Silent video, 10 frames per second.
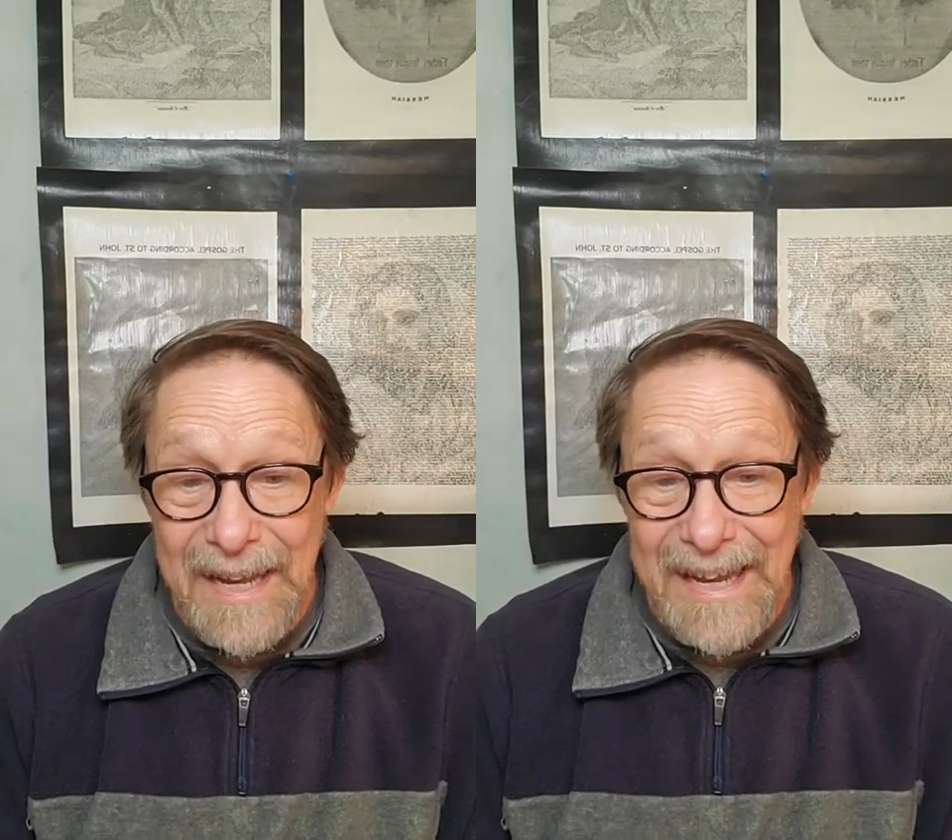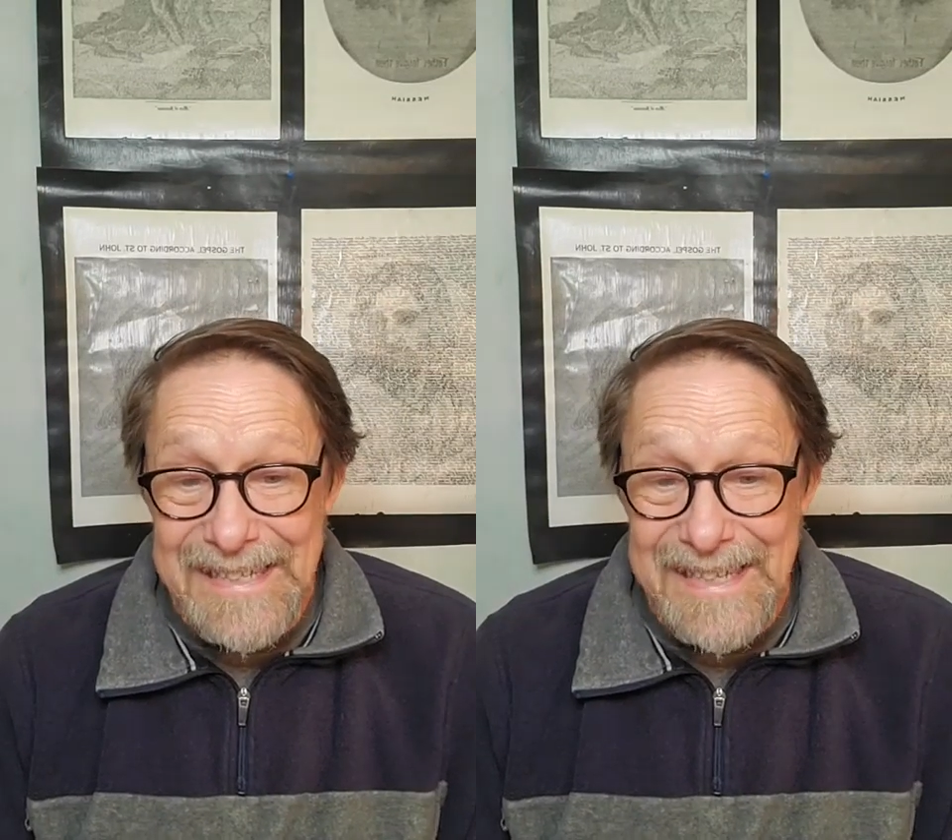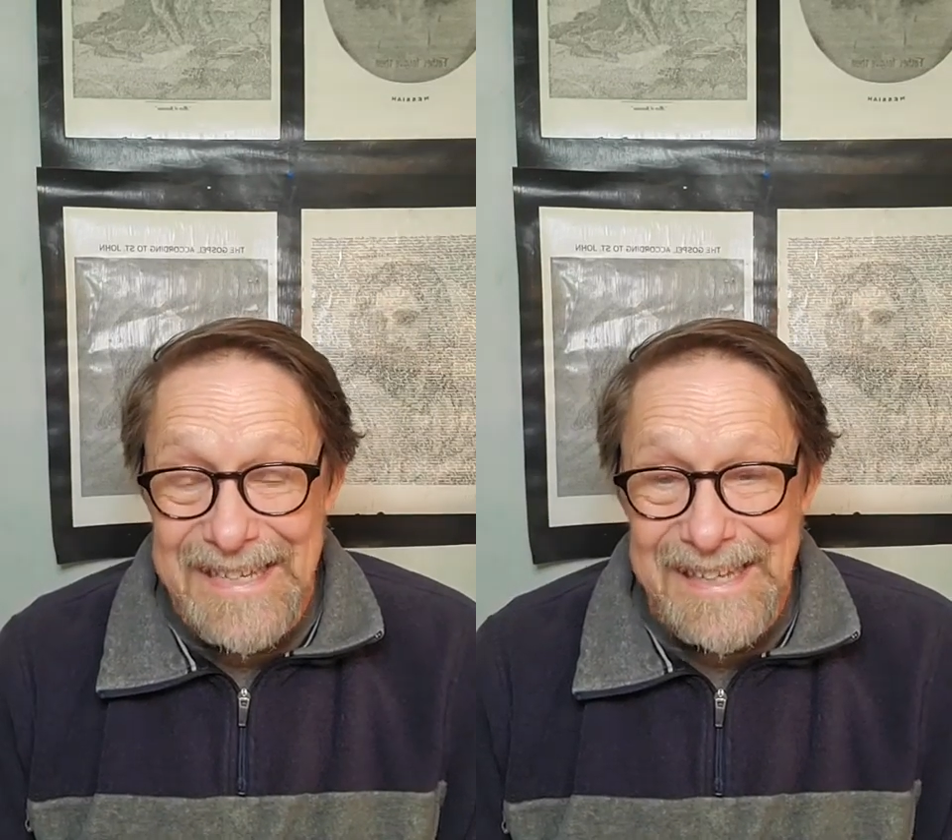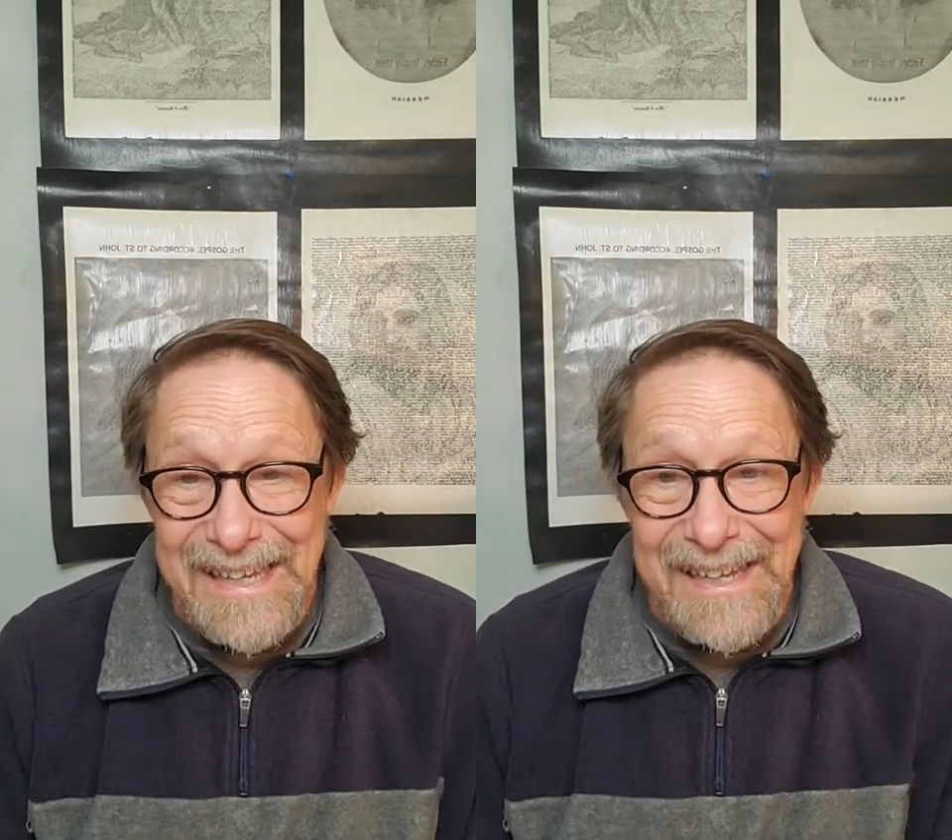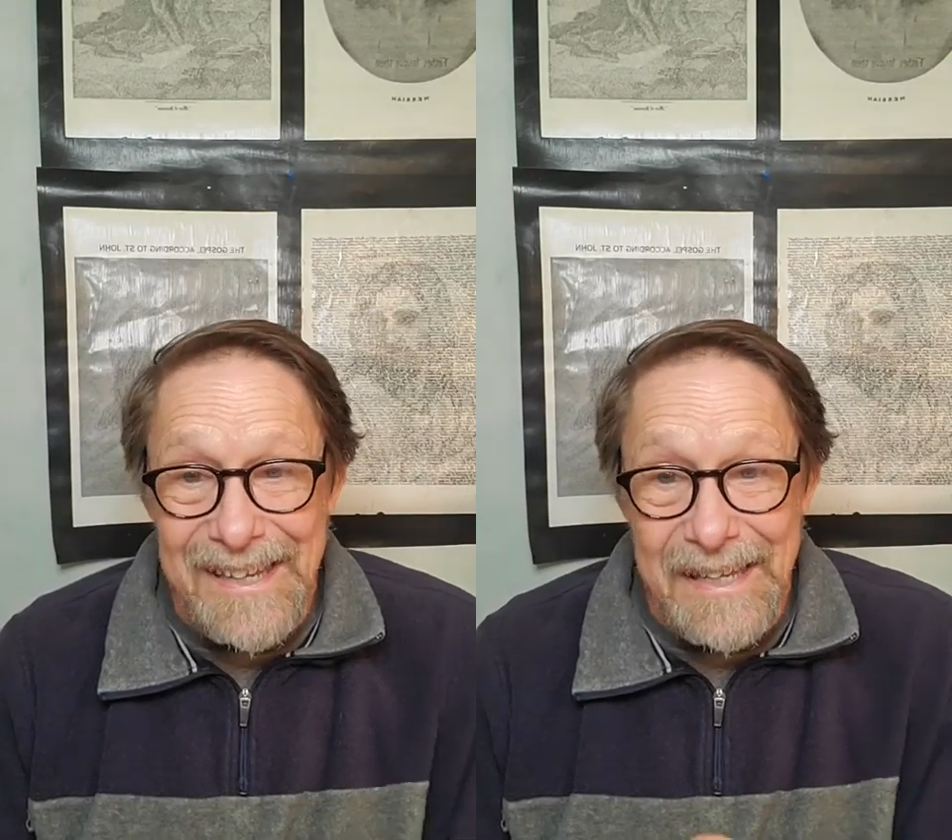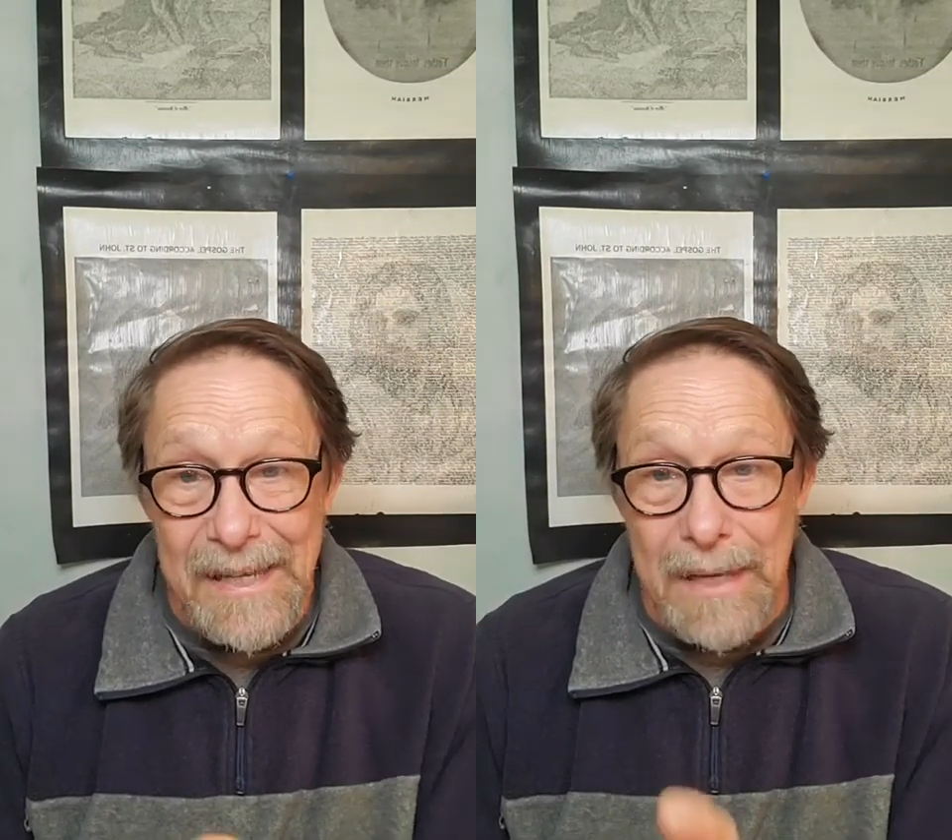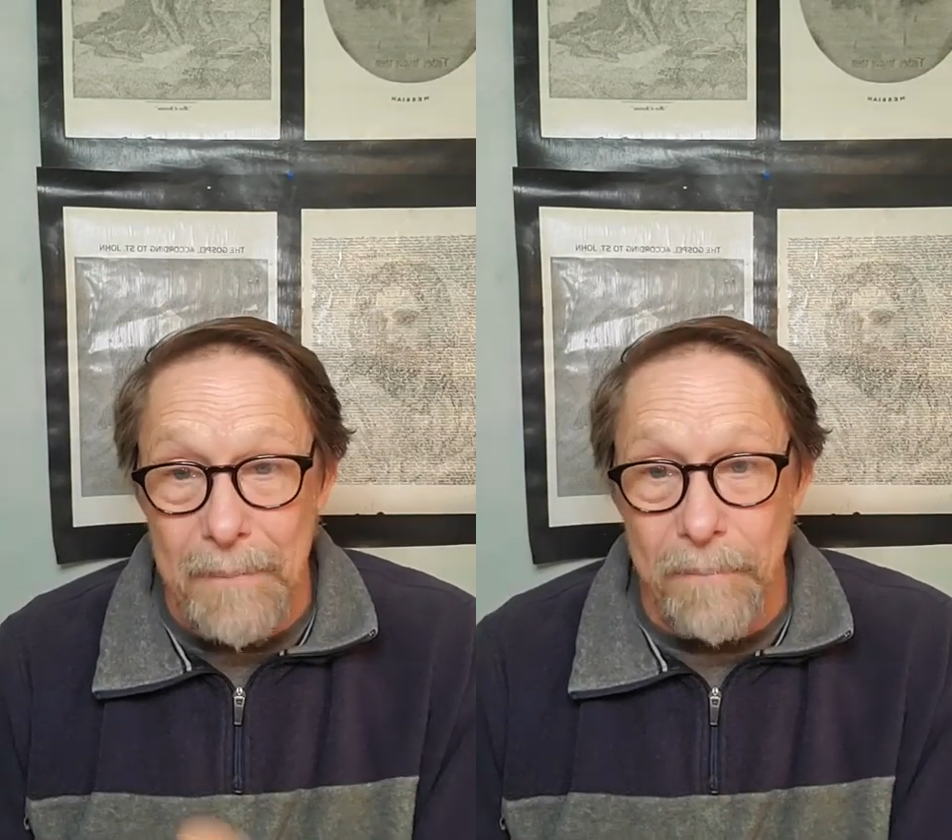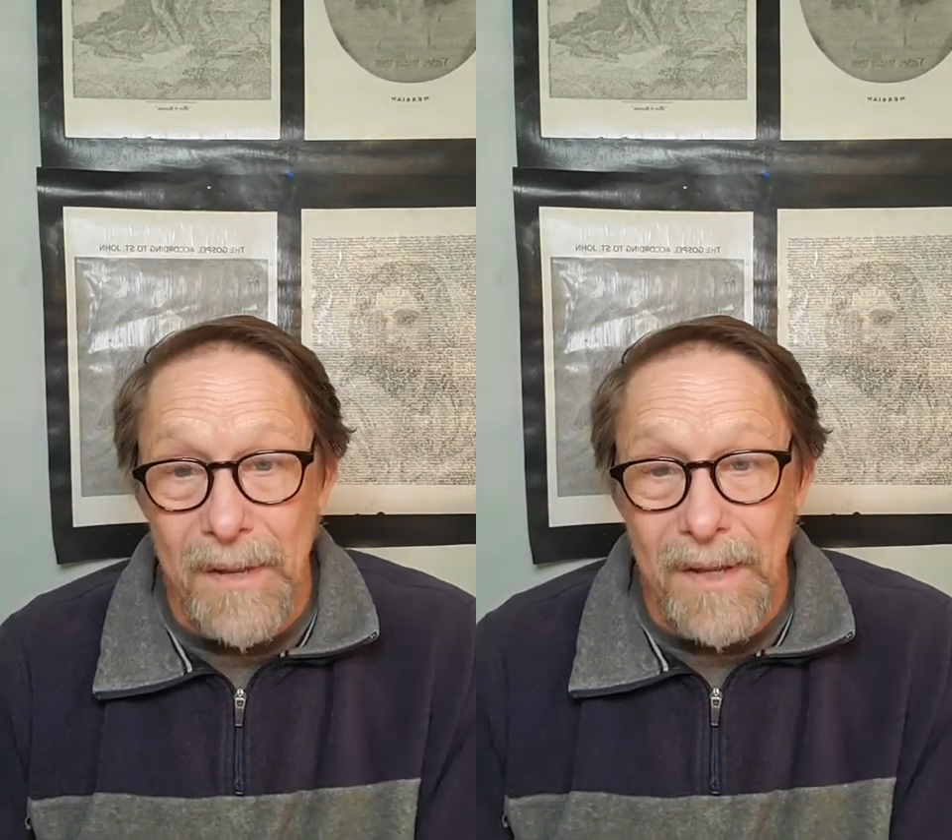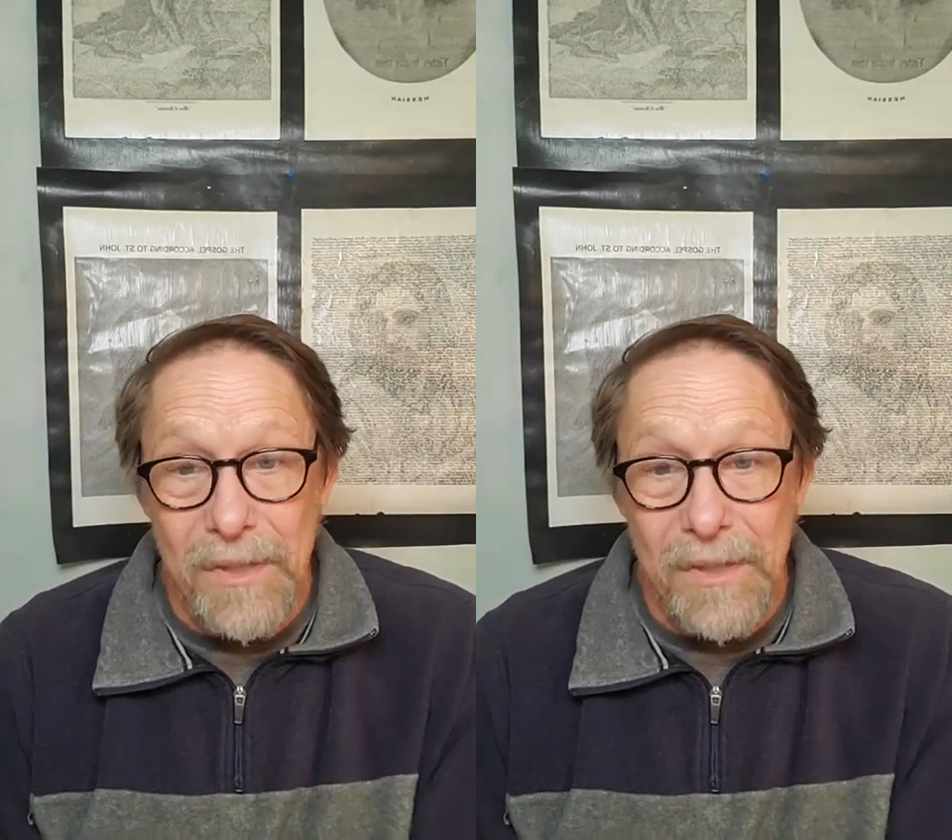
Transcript: it says, In him